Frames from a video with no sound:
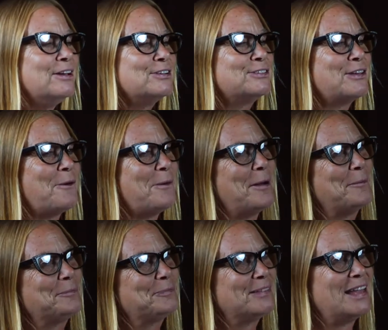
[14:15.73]

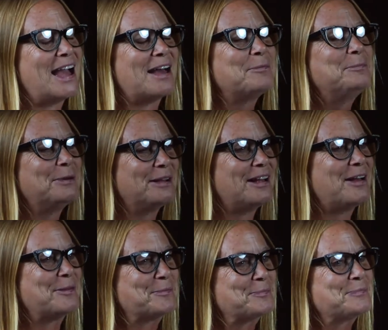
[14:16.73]
So yeah, but
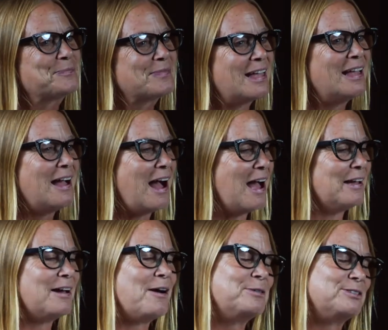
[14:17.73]

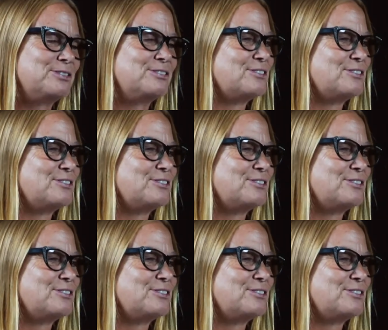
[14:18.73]
I always